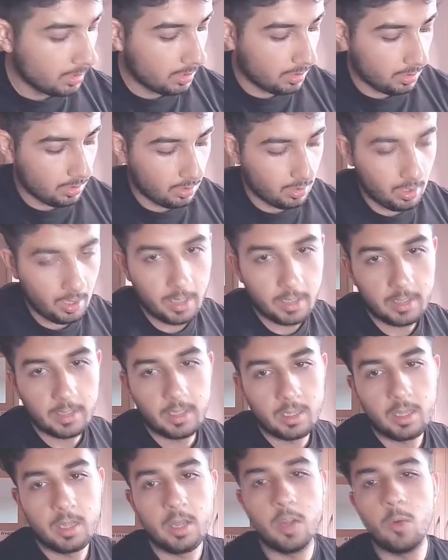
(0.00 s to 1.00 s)
Alright,
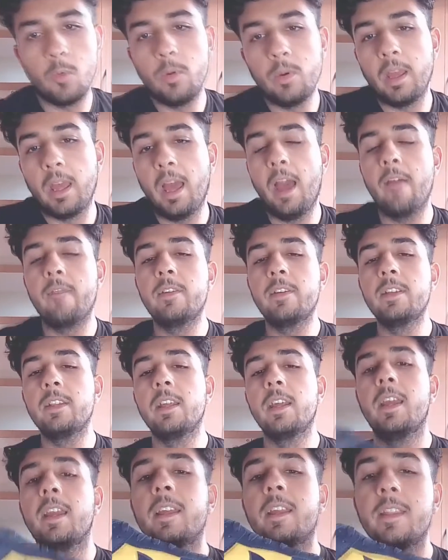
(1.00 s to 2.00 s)
here we have it.
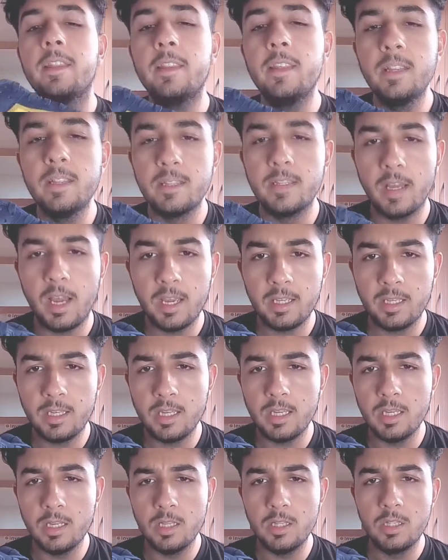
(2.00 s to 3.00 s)
The
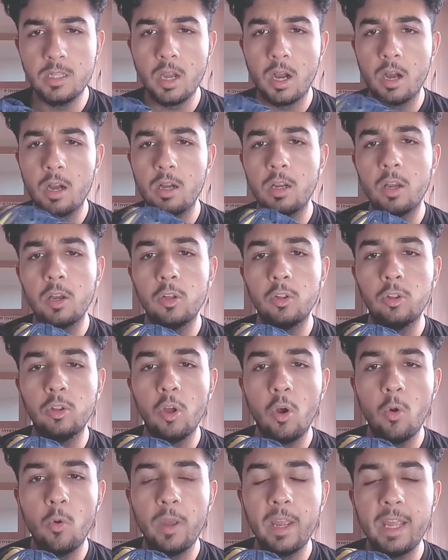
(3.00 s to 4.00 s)
Nike Dunk
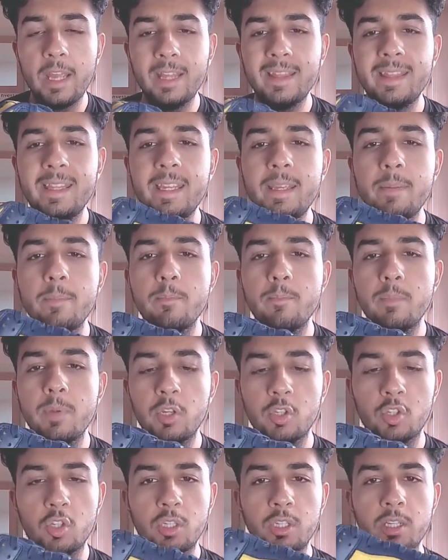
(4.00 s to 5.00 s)
Low in the
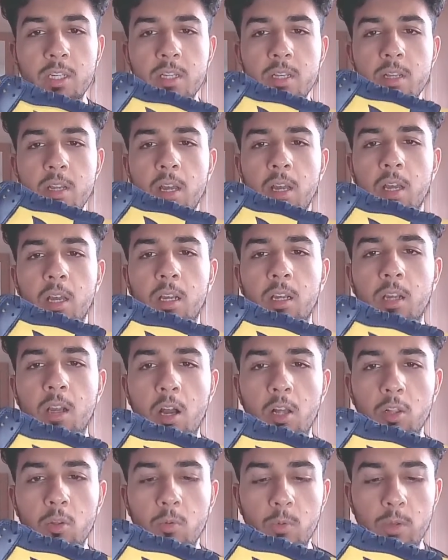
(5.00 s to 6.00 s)
Michigan
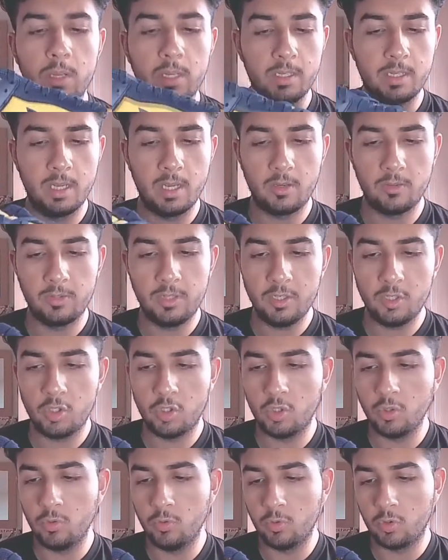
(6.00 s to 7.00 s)
colorway. Now this
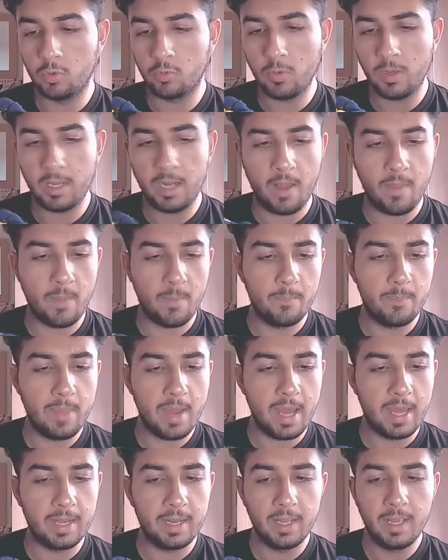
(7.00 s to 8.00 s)
shoe straight out the
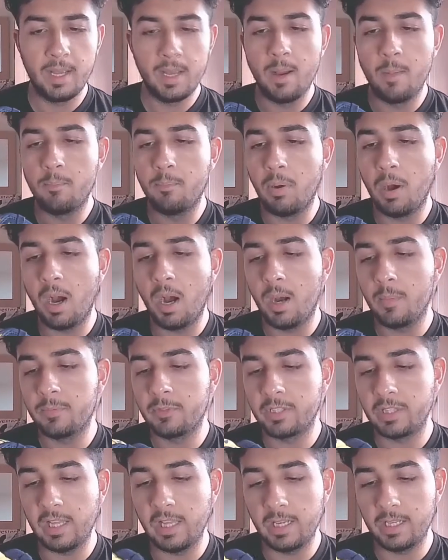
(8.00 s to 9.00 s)
bat
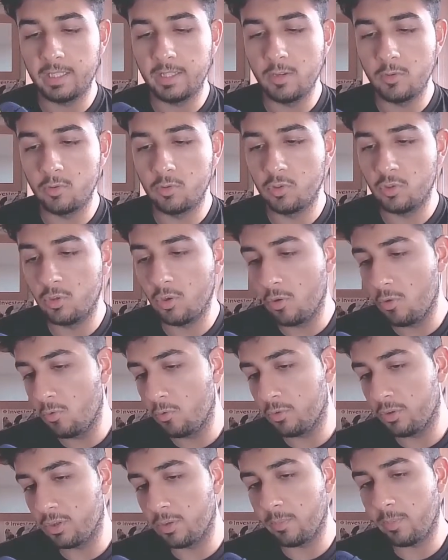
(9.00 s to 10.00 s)
pops like there's no
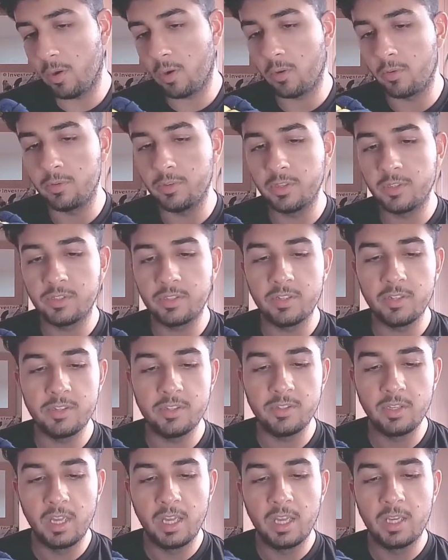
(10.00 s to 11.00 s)
tomorrow, just
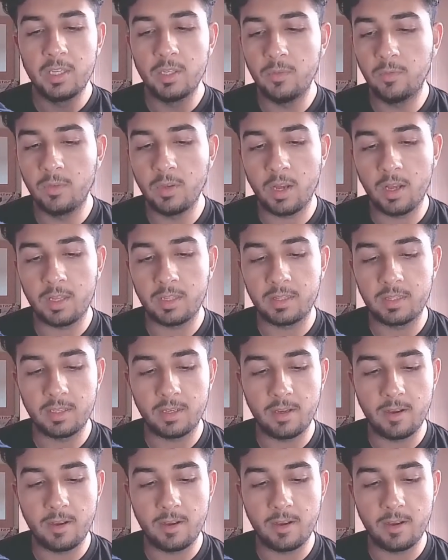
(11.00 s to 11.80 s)
because you've got